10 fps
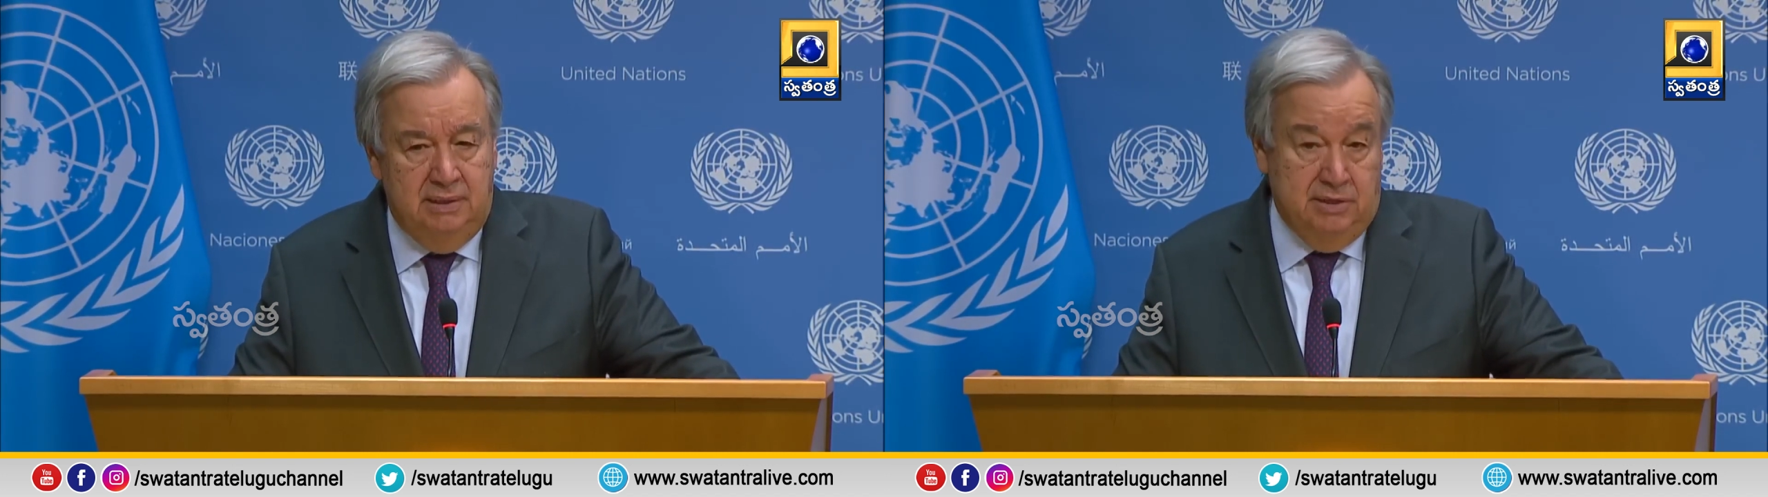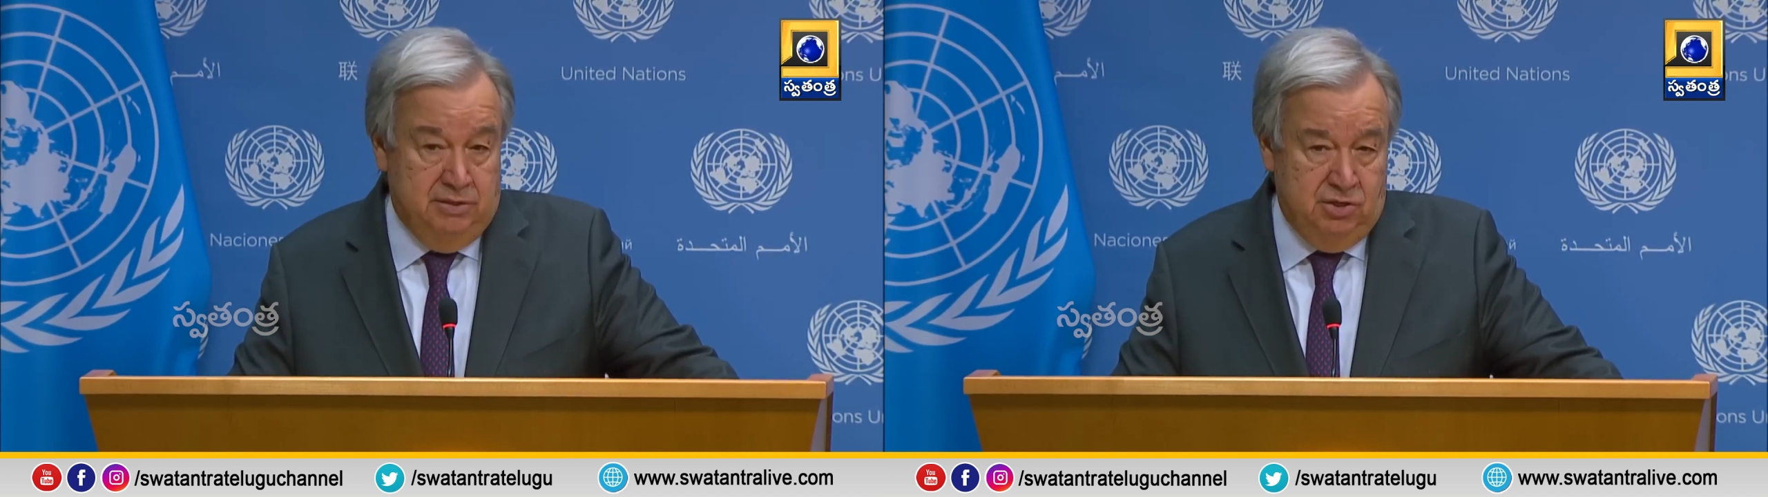
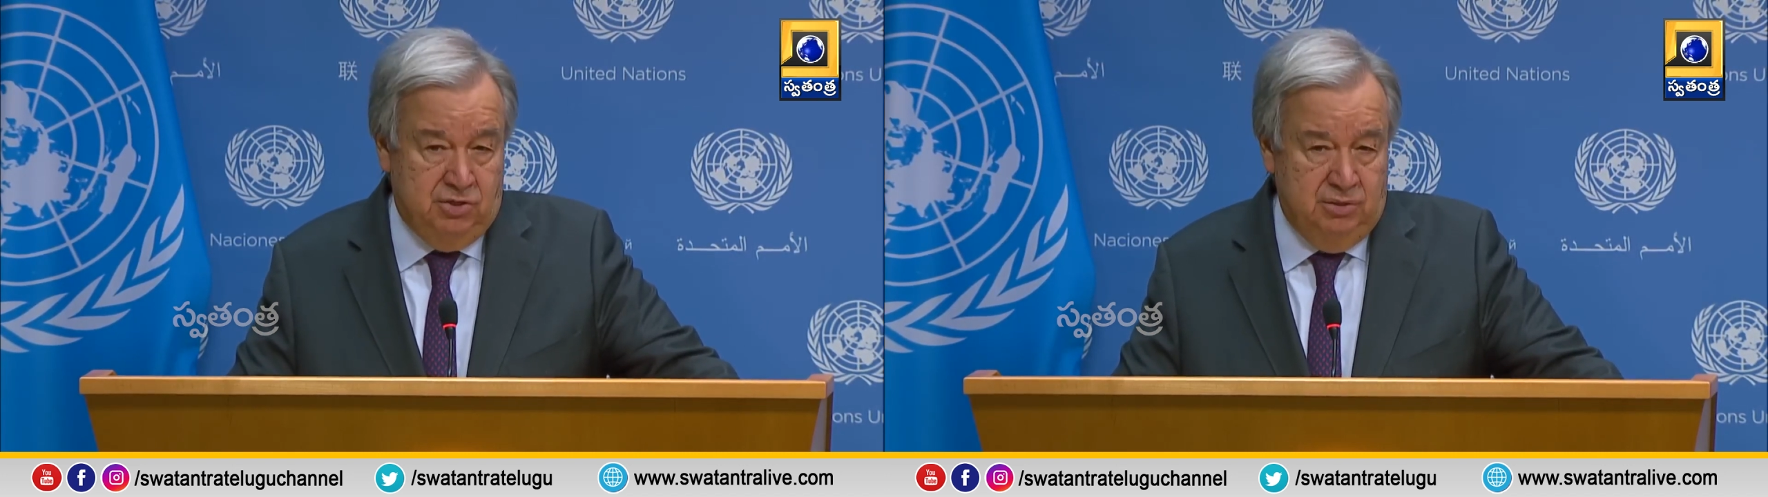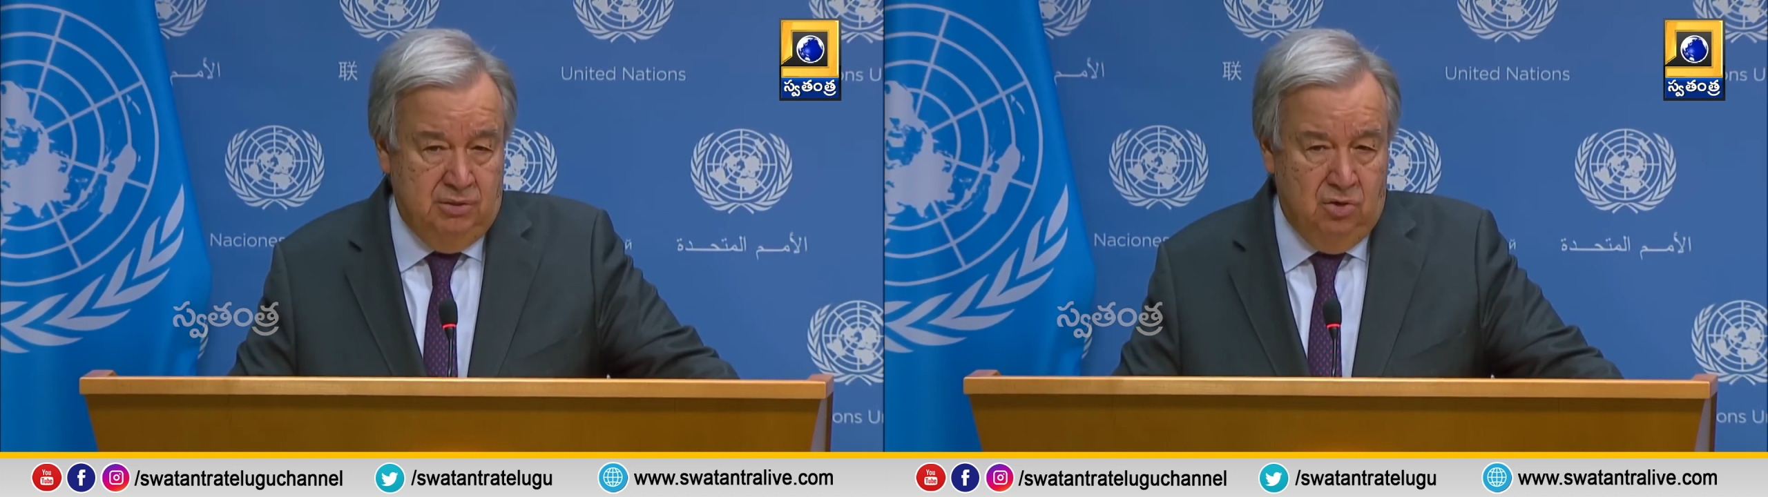In
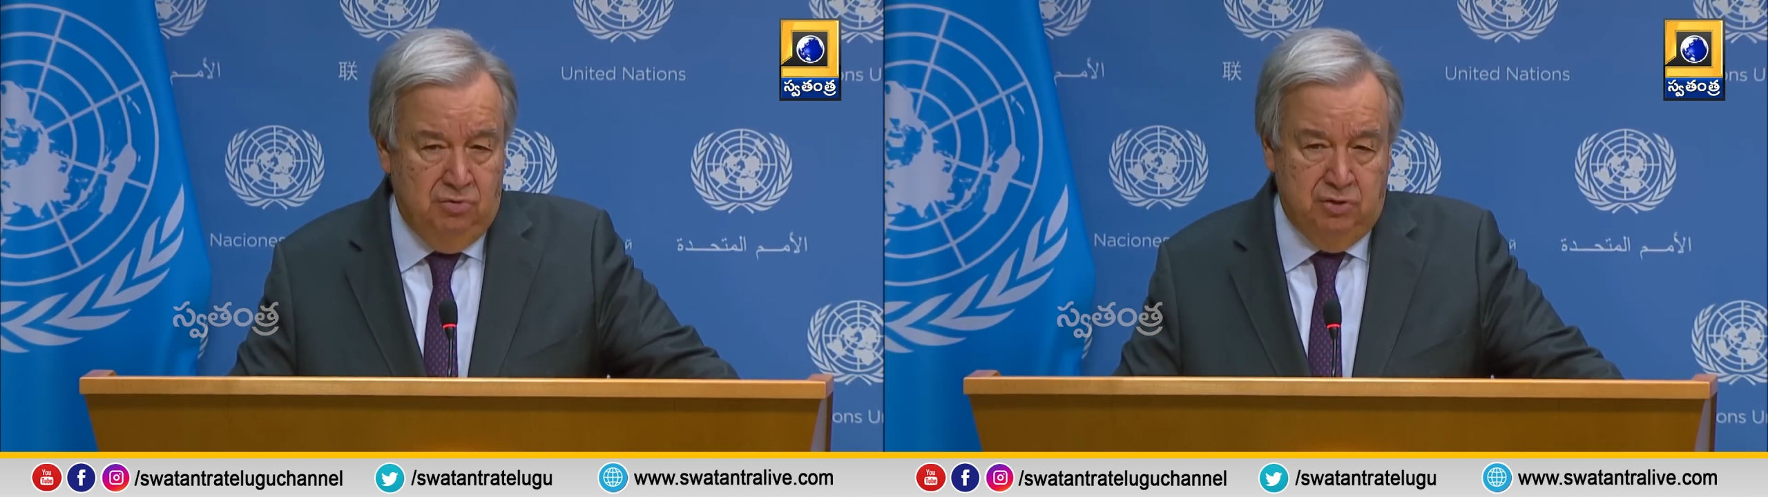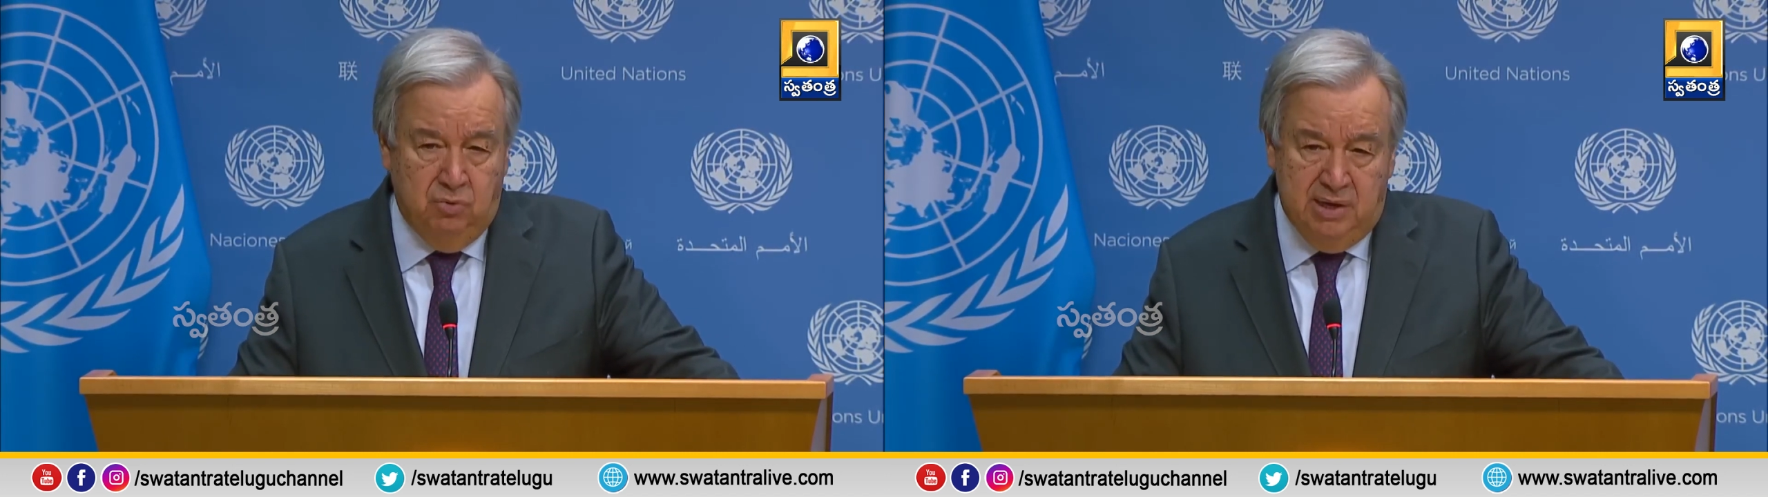addition,
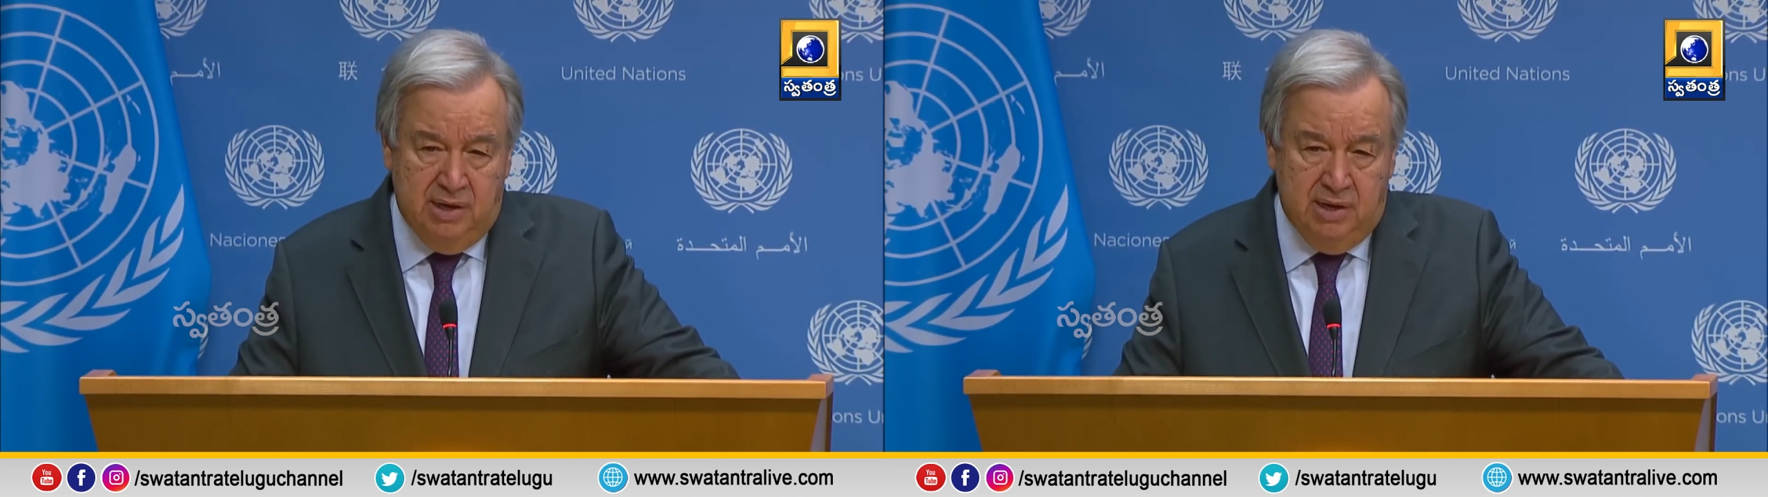over